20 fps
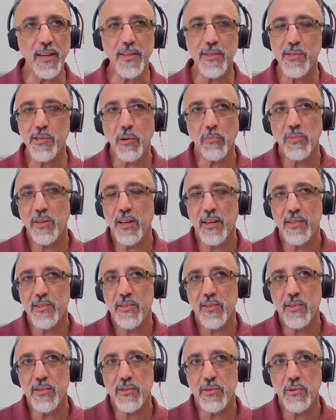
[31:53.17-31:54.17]
In some
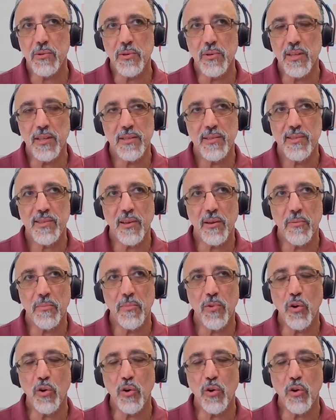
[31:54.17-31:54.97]
cases, you need some